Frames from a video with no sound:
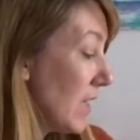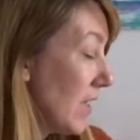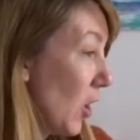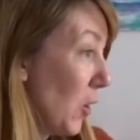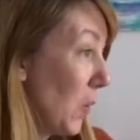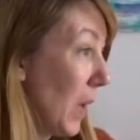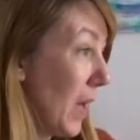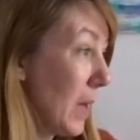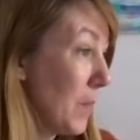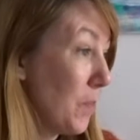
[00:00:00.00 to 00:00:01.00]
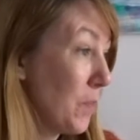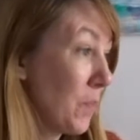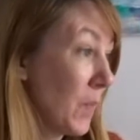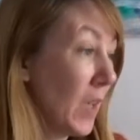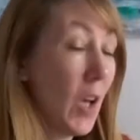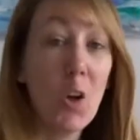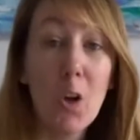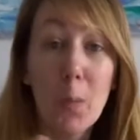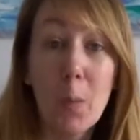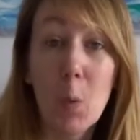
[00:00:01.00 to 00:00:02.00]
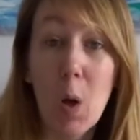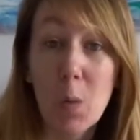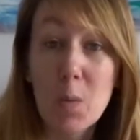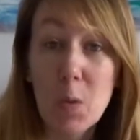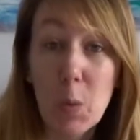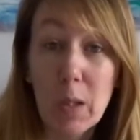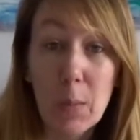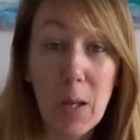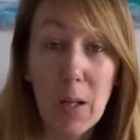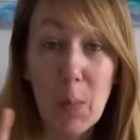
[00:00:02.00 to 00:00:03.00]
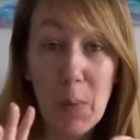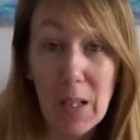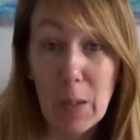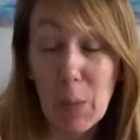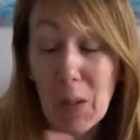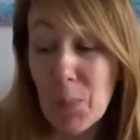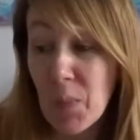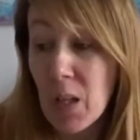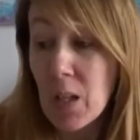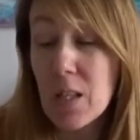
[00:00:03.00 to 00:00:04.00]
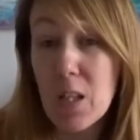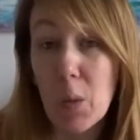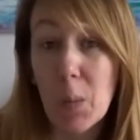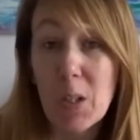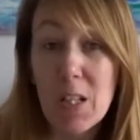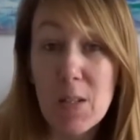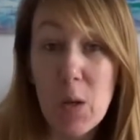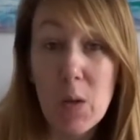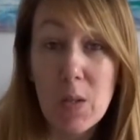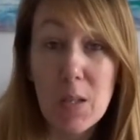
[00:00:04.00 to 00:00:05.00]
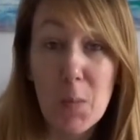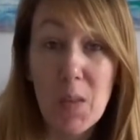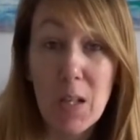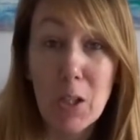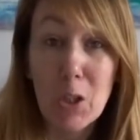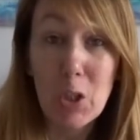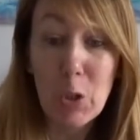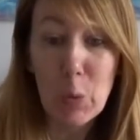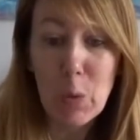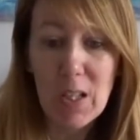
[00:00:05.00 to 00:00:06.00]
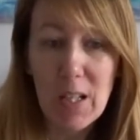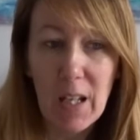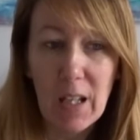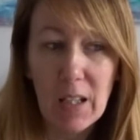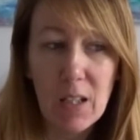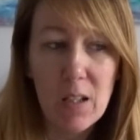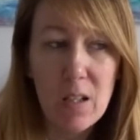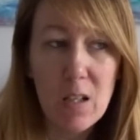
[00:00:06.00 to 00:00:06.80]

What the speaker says: So I can't remember what I was talking about, but anyway, so I'm going to start something new today.